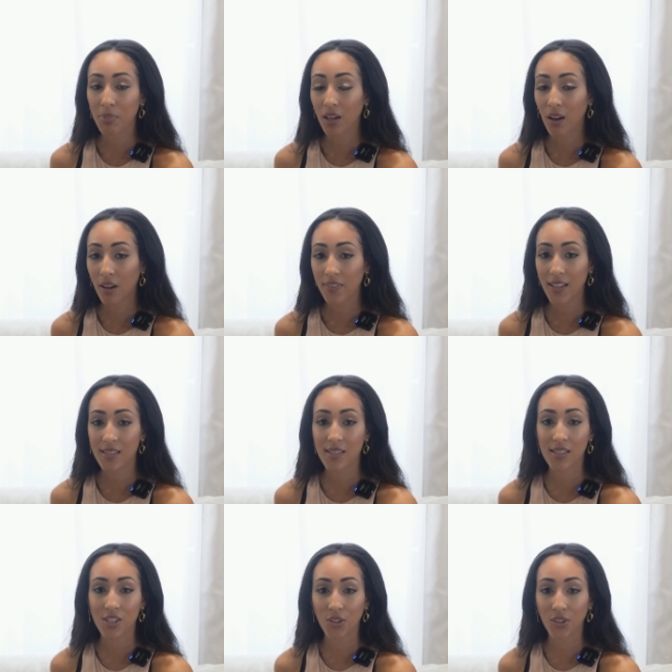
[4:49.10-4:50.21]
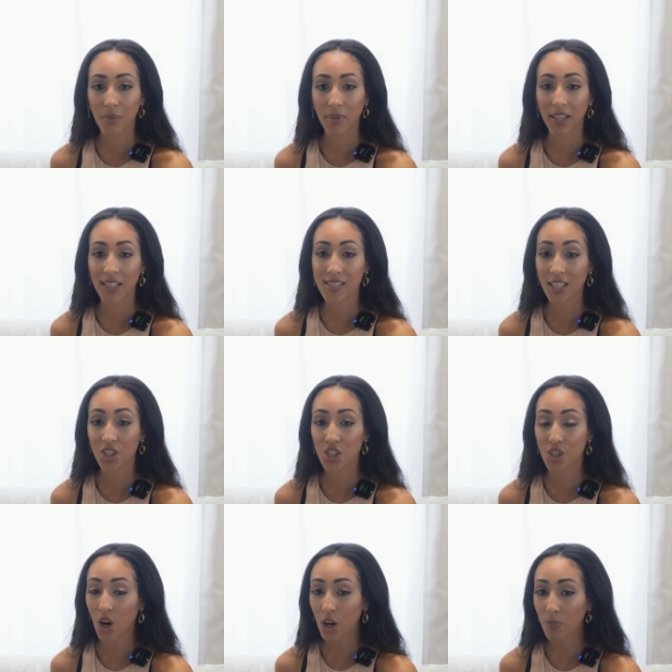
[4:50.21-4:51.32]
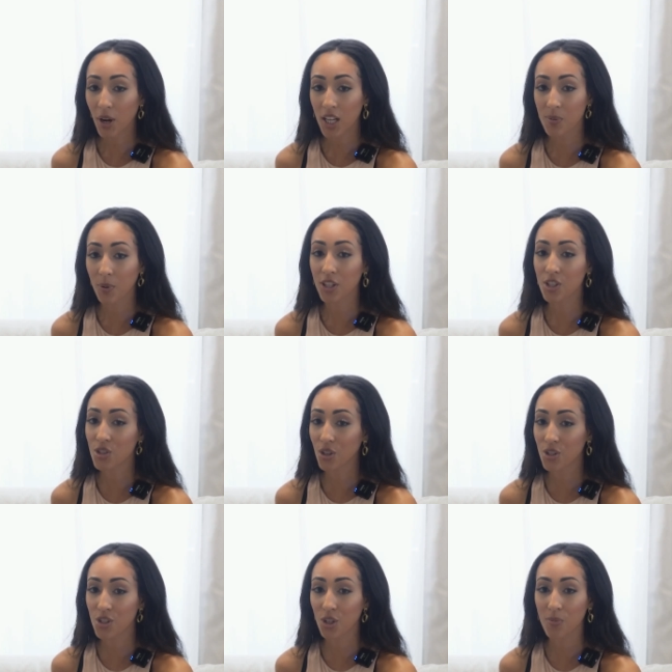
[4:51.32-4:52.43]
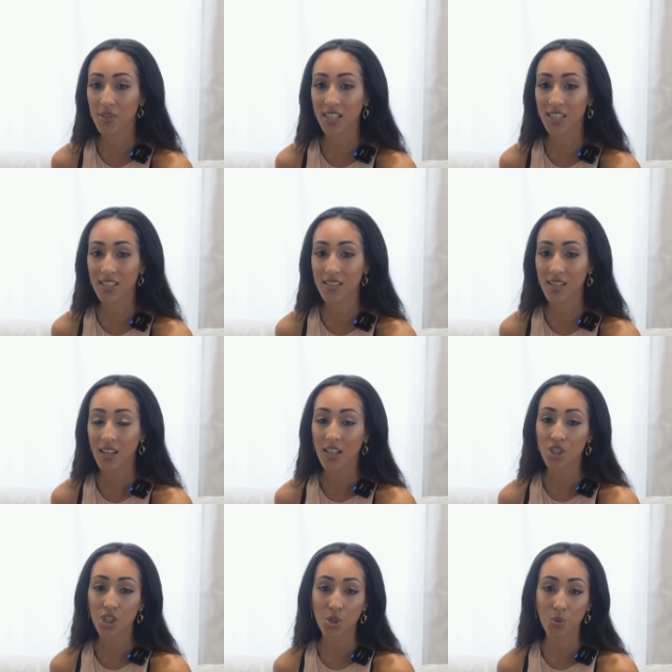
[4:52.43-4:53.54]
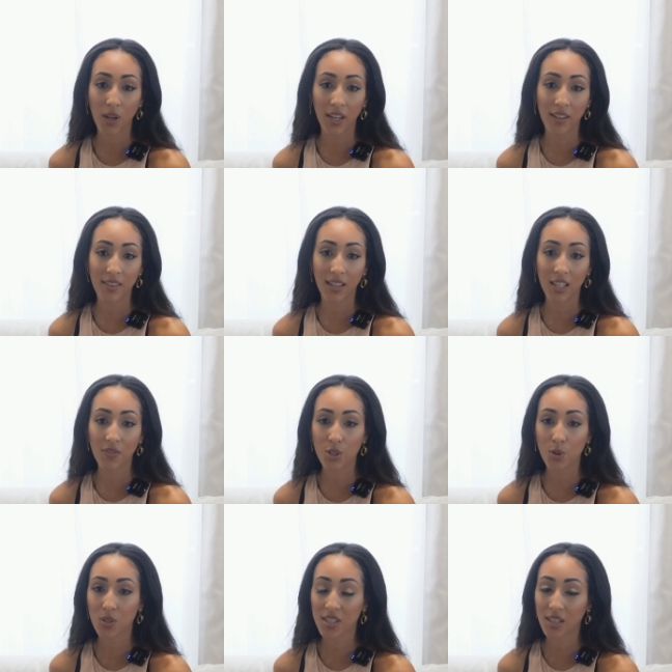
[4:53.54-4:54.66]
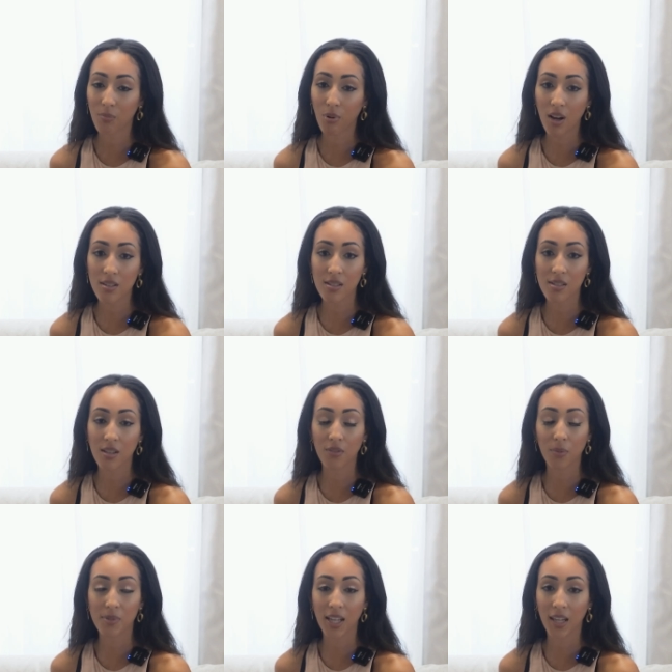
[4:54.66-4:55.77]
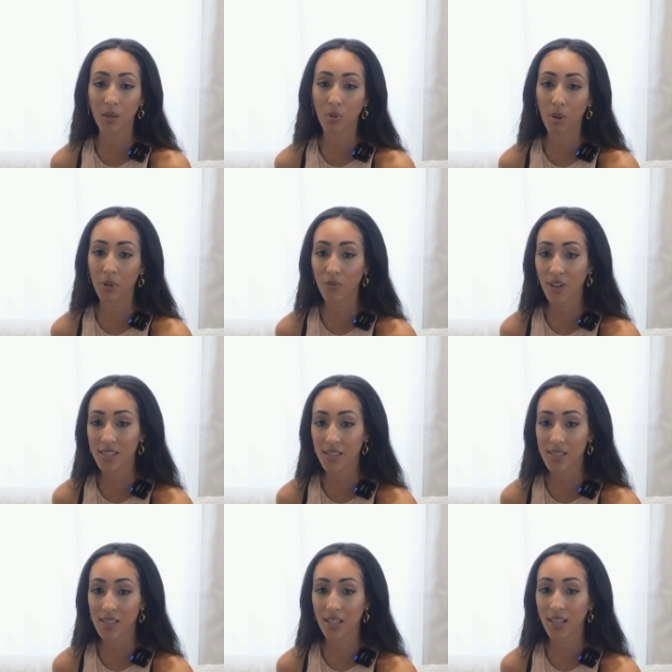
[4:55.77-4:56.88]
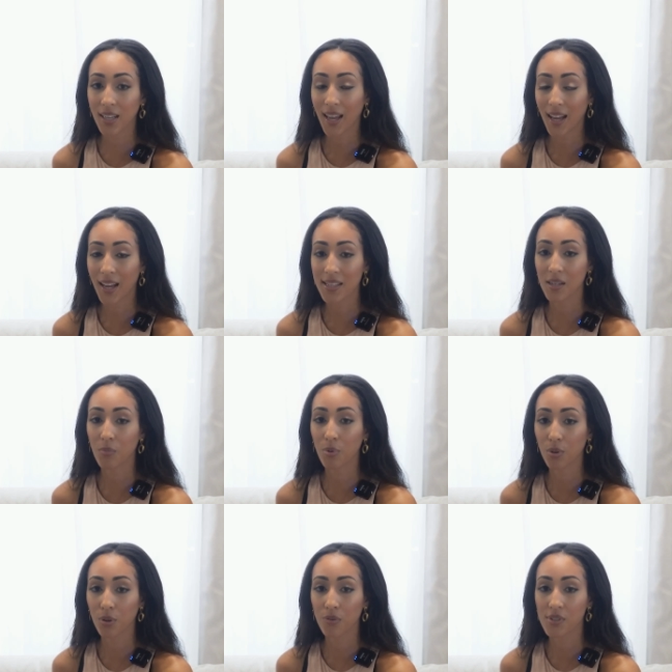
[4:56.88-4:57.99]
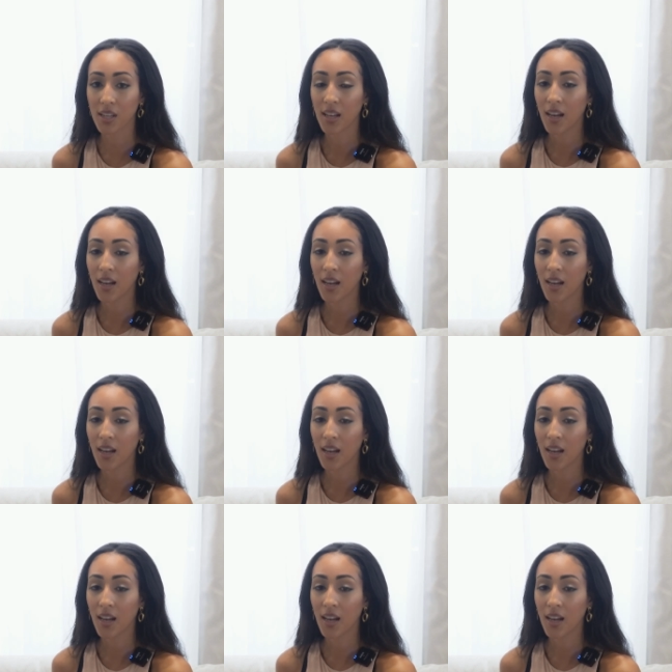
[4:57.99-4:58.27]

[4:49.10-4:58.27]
beyond that 6-year limit, extensions are possible in certain circumstances, such as when the individual is in the process of obtaining permanent residency and has an approved